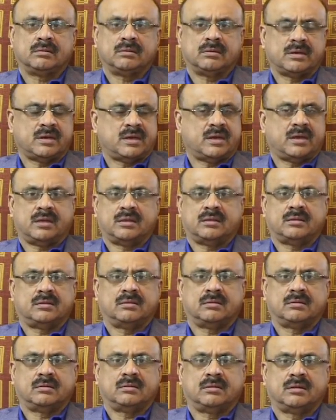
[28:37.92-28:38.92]
and
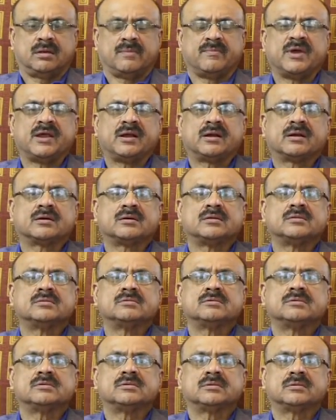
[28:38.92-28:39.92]

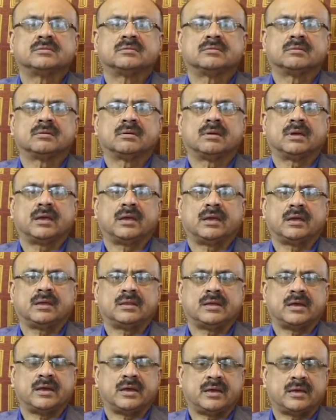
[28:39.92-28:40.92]
Americans, and
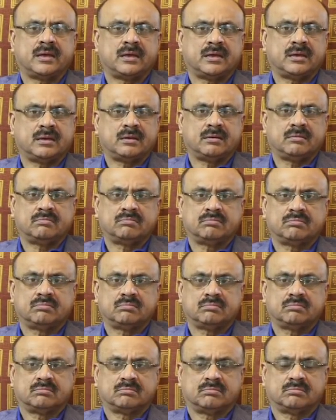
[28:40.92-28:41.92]
I,
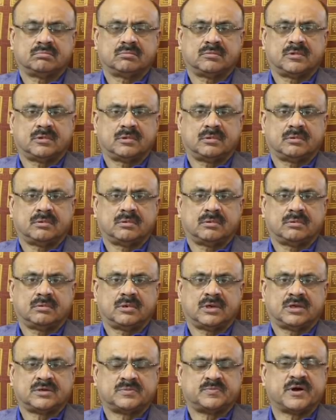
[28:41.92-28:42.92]

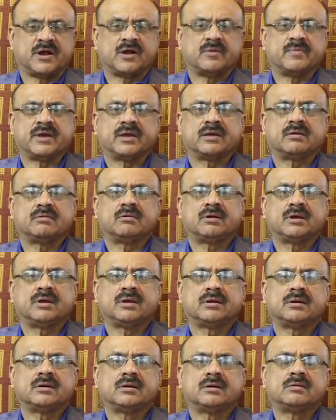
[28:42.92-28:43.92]
as part of my
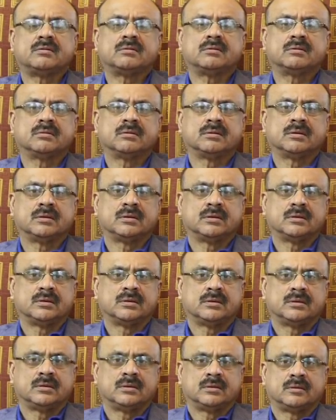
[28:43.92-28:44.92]
career,
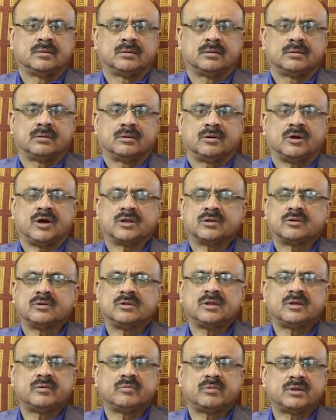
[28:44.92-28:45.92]
got to
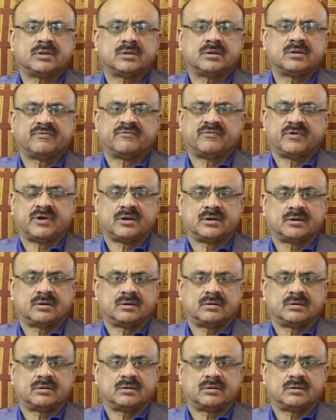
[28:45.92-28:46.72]
live in different